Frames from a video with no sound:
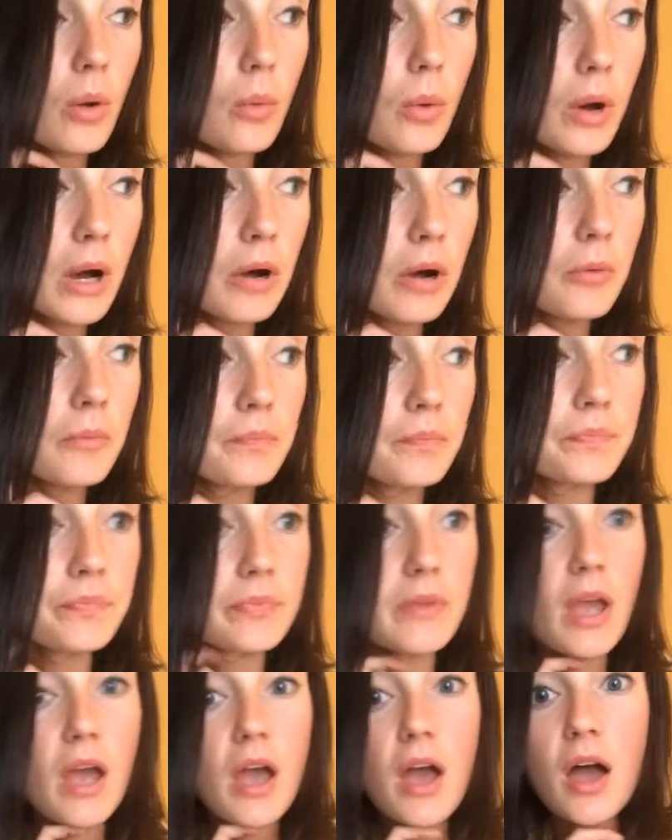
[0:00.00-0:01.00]
Well,
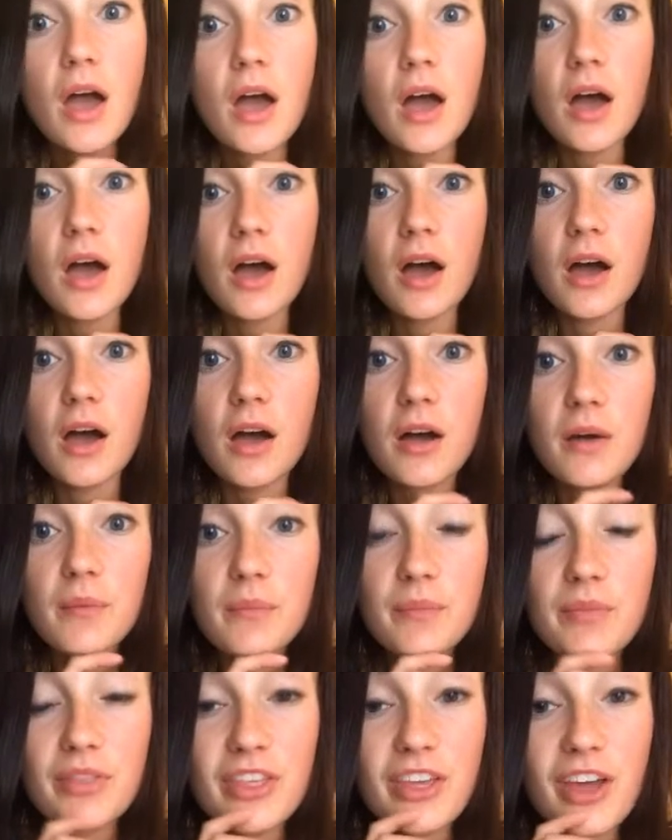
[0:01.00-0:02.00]

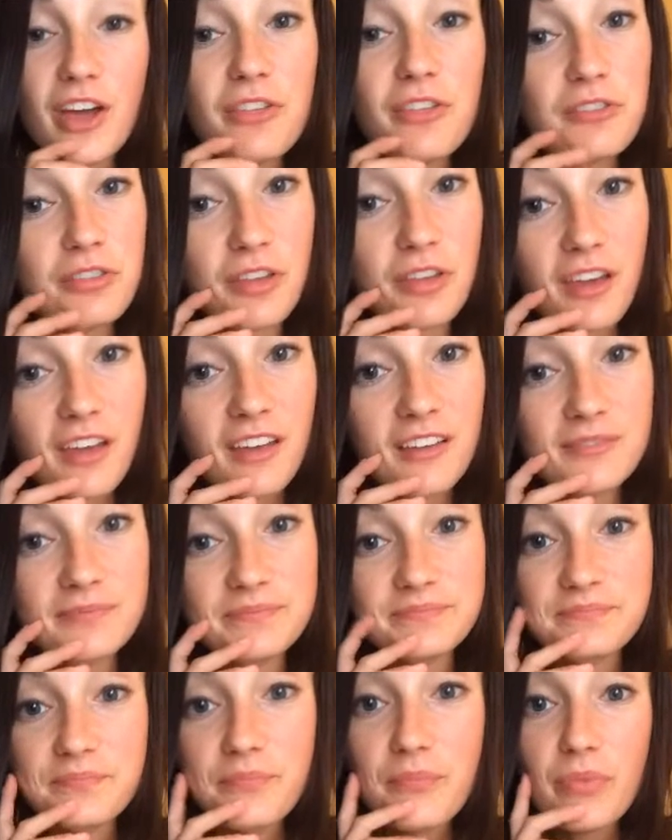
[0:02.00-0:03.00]
the other thing,
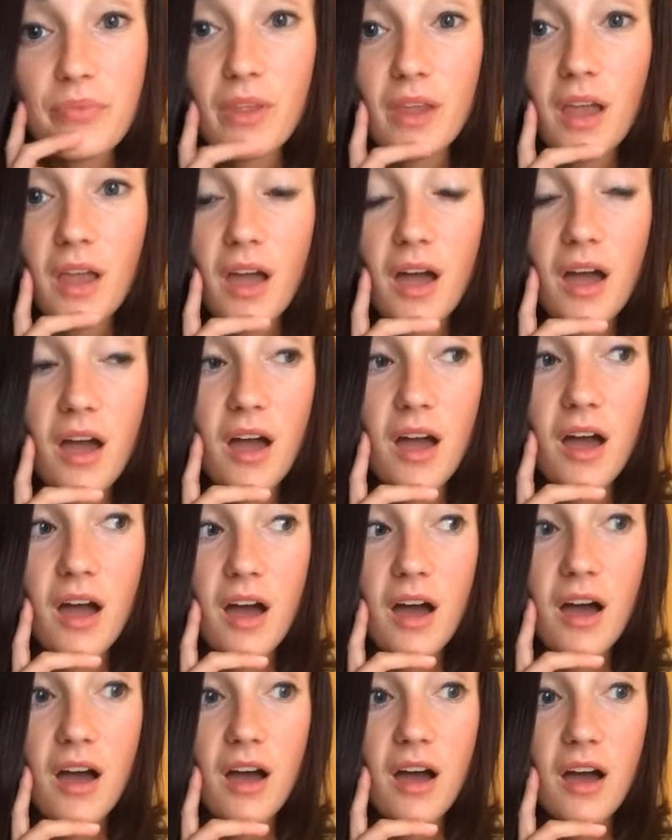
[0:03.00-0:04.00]

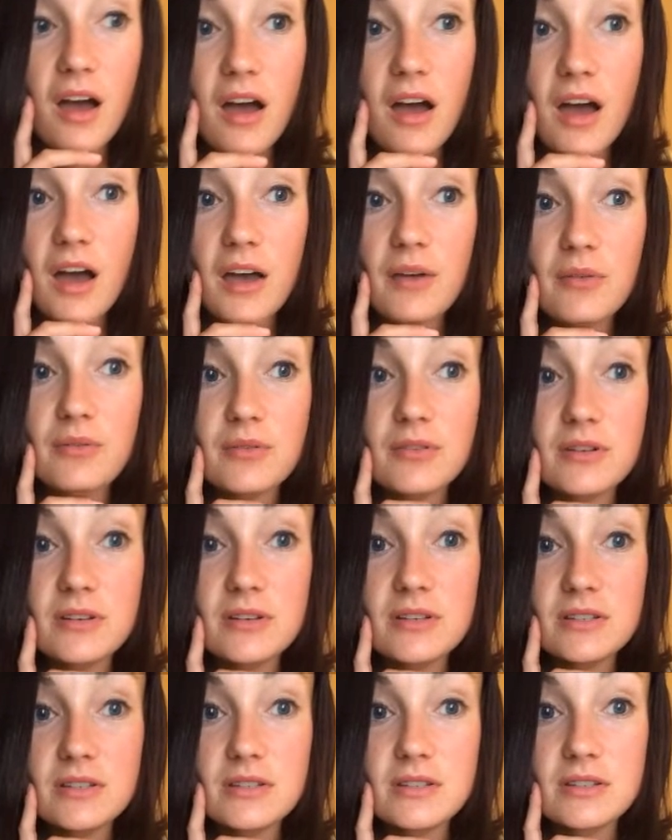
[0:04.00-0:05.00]
I
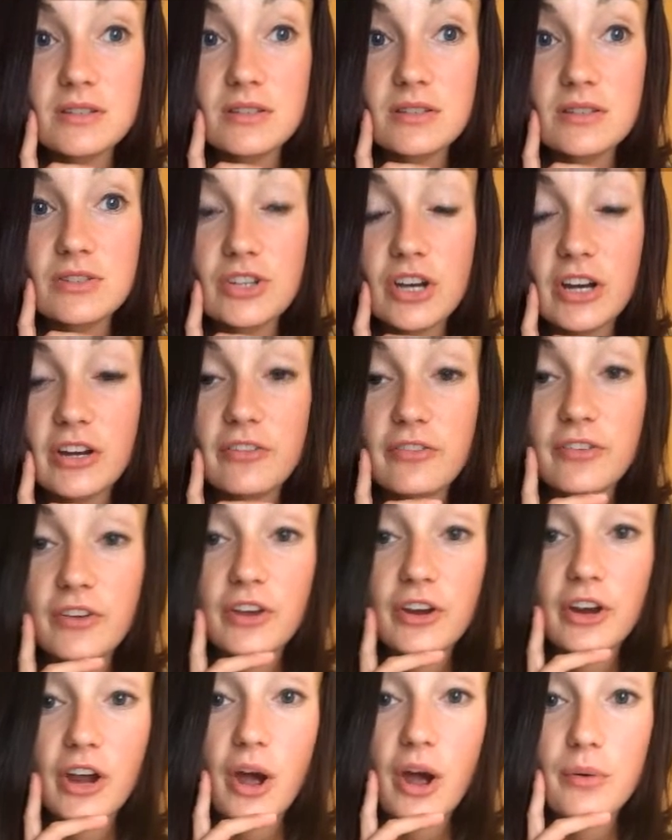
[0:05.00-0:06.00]
was trying to
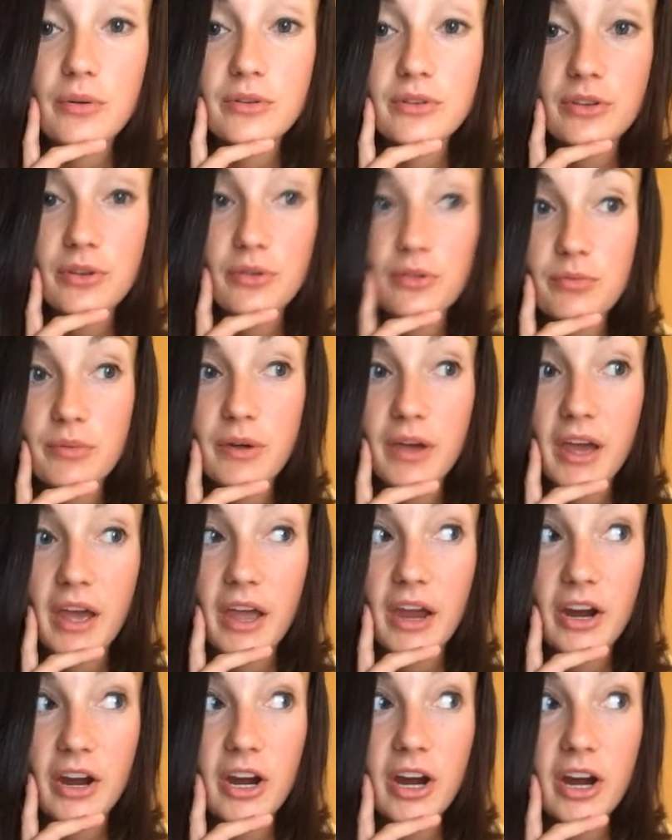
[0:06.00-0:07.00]
figure out what to do with my
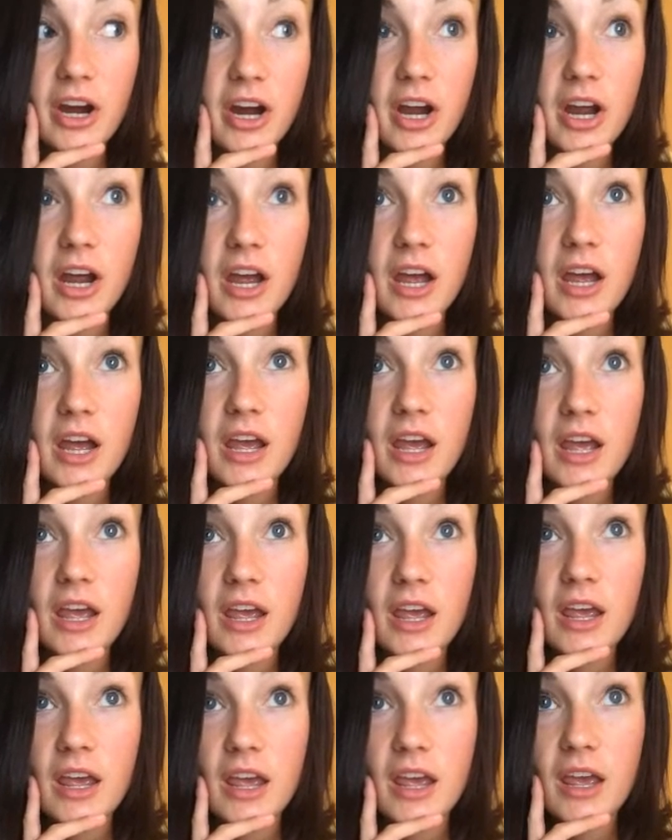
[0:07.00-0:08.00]
hair
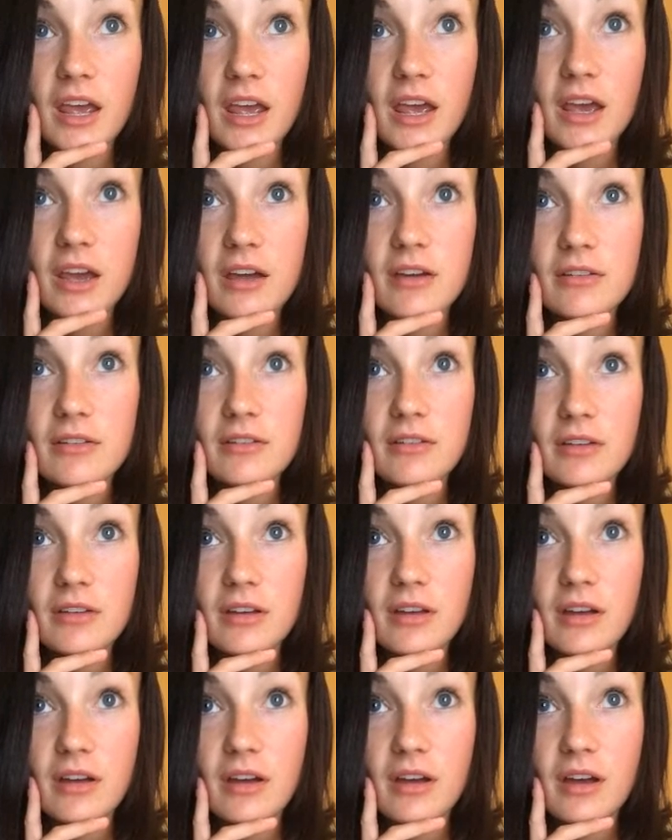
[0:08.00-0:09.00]
and
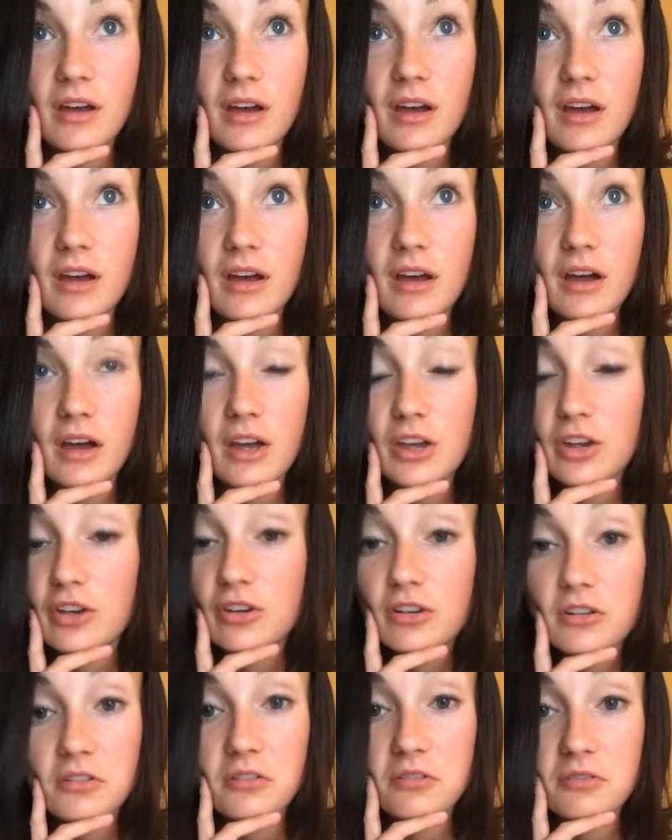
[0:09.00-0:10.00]
I
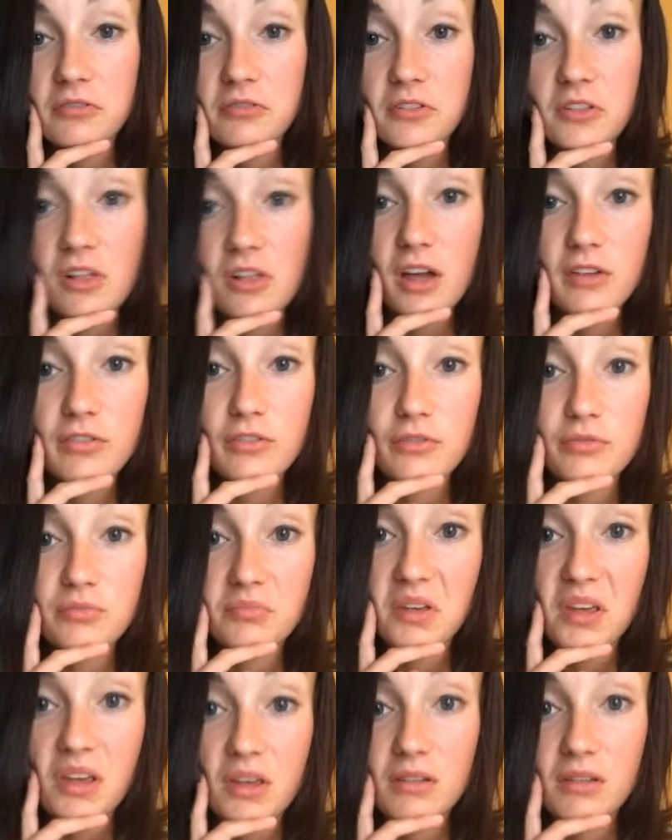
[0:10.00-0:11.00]
for the life of
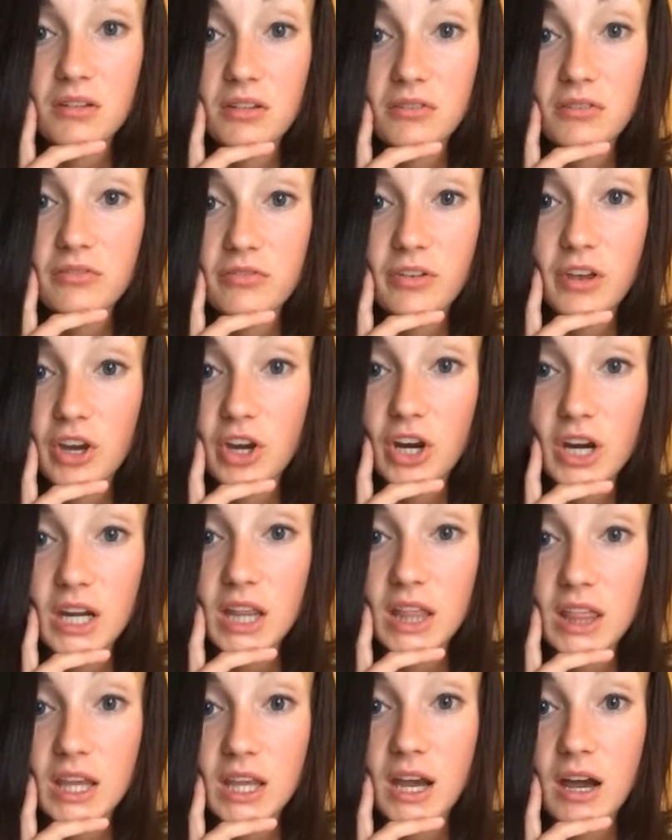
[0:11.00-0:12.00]
me couldn't figure
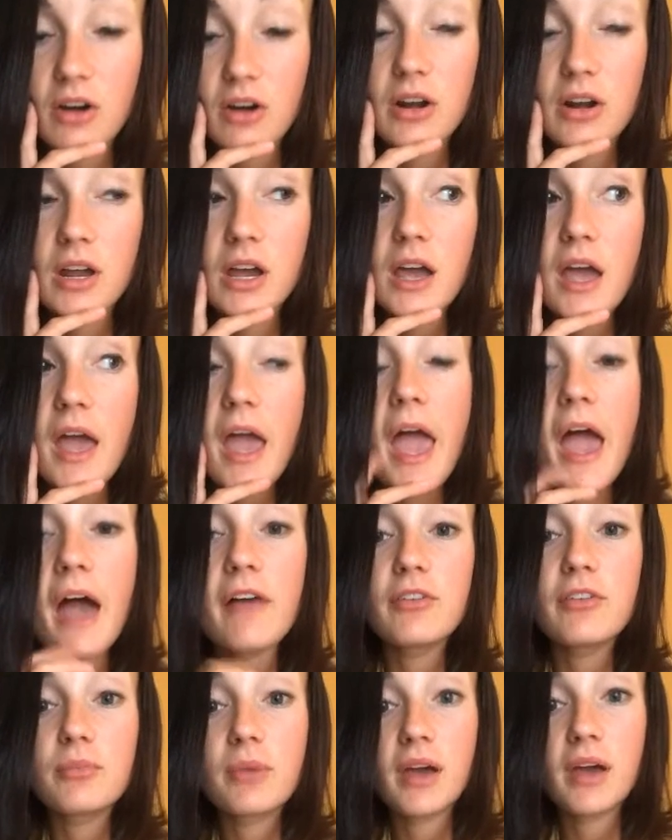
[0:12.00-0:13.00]
anything out.
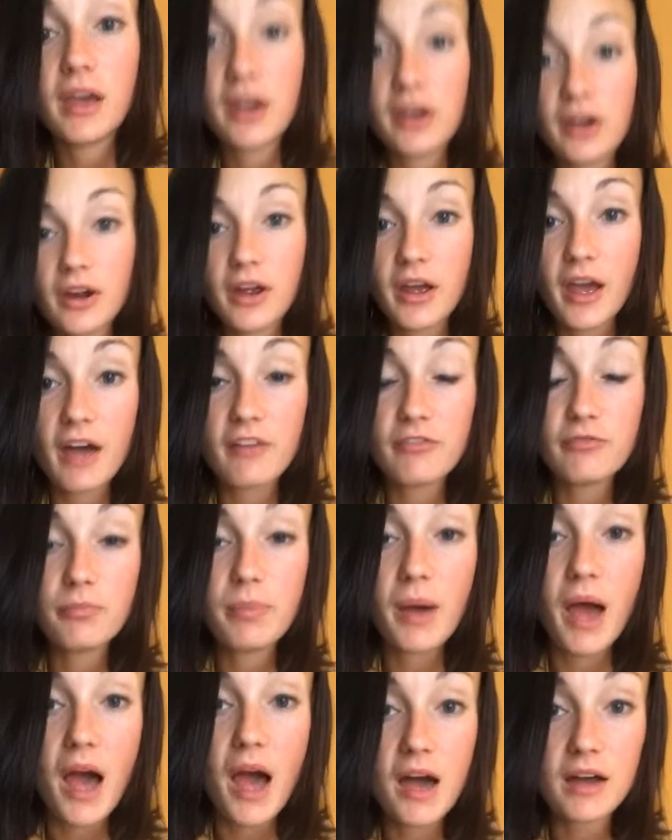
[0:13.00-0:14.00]
Having my hair
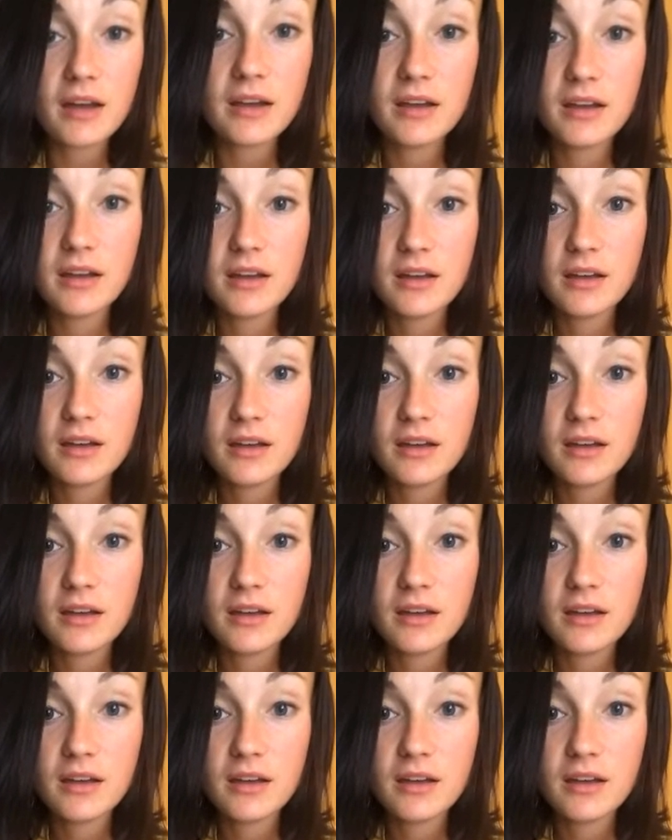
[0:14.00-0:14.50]
half back,